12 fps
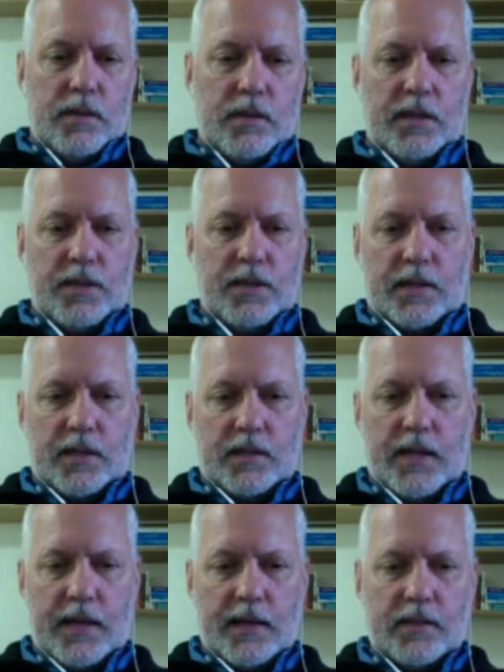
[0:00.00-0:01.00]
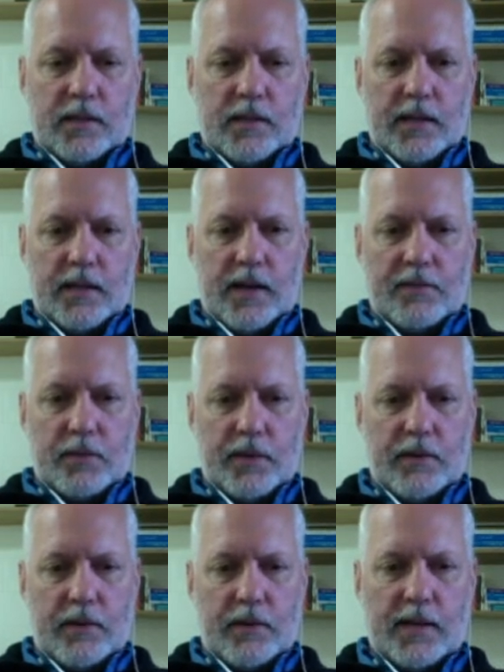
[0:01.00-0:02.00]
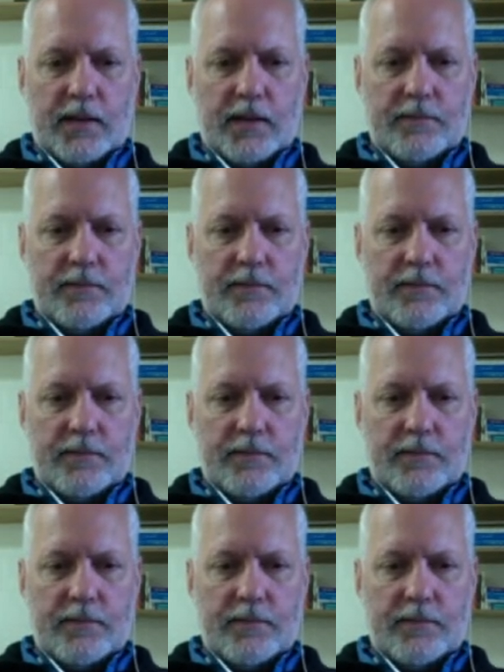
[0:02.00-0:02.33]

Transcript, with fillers: then we can check status on it after we create it.